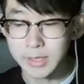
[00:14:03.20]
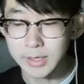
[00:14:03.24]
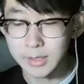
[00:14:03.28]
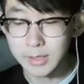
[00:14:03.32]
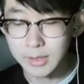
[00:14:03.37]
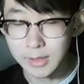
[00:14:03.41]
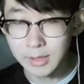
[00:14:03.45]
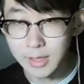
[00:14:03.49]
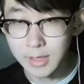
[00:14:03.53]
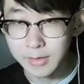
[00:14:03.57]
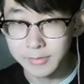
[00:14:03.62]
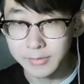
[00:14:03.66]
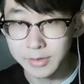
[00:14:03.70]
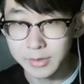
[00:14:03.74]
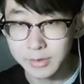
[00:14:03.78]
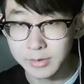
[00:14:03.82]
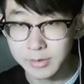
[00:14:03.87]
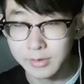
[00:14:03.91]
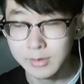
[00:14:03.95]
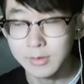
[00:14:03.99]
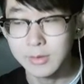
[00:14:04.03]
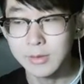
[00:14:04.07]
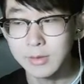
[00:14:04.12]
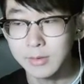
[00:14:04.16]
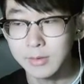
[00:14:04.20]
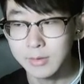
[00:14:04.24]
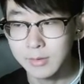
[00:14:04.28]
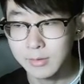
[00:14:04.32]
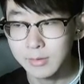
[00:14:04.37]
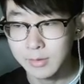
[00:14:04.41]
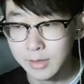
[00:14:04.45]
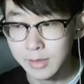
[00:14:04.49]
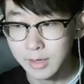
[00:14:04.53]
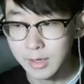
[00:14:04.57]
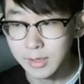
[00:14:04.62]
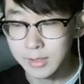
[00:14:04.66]
11
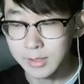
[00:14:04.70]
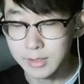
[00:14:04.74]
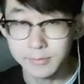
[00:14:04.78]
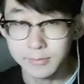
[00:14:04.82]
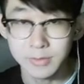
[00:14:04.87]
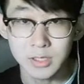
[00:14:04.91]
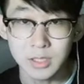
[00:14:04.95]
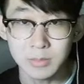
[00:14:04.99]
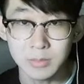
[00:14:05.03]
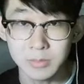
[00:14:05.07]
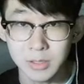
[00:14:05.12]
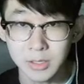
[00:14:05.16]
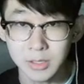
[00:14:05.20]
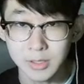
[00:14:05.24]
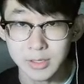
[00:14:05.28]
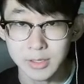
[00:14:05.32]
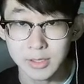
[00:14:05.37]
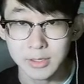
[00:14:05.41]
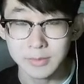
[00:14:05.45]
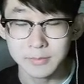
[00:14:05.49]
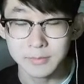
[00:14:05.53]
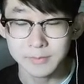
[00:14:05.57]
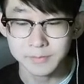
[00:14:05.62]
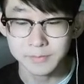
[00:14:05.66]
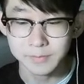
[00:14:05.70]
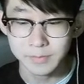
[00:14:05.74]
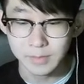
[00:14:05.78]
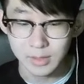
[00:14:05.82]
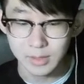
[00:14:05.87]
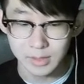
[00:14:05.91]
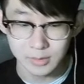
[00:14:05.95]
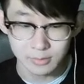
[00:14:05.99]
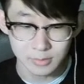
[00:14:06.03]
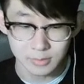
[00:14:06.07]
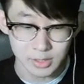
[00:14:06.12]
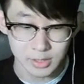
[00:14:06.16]
divisibility,
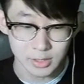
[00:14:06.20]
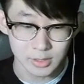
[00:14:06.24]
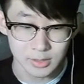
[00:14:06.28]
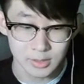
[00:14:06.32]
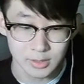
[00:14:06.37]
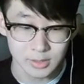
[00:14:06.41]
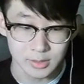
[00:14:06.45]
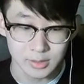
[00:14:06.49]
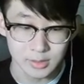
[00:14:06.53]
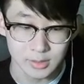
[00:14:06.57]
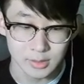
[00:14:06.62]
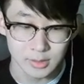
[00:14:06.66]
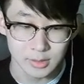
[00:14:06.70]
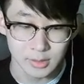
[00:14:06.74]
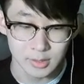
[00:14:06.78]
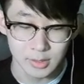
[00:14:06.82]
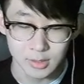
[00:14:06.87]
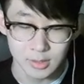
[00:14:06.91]
which is